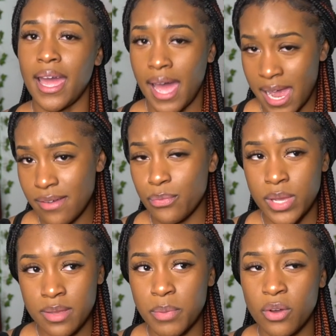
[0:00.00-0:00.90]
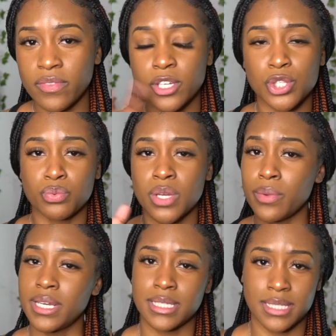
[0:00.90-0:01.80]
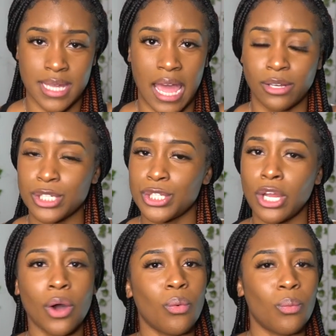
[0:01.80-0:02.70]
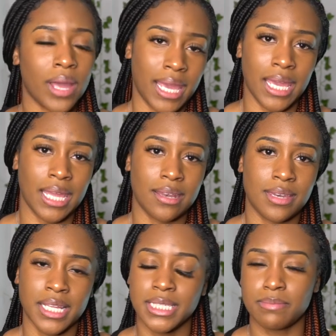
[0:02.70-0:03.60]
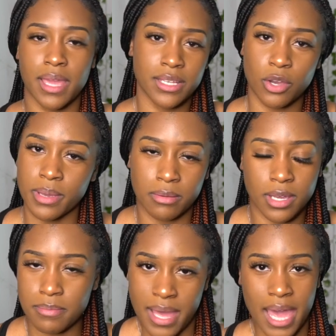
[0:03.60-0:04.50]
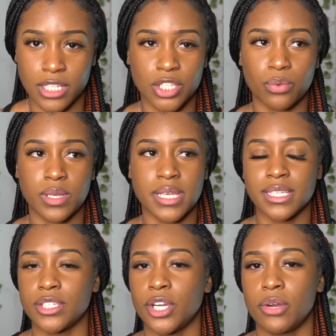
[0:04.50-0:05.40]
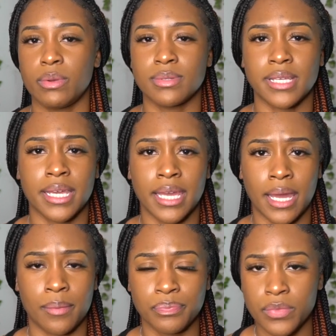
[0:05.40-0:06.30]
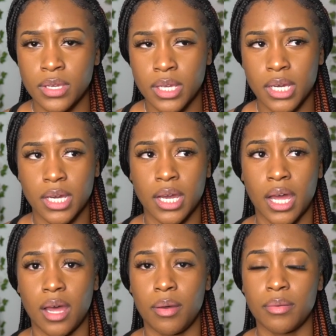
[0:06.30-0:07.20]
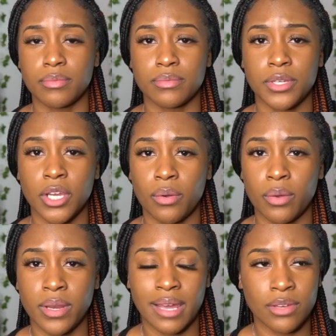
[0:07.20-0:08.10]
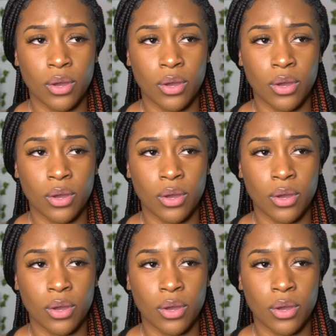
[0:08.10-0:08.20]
there's 3 witnesses now. There's no way that this man's going to be able to come back. So we texted her. We was like, yeah, you know what? We're not even going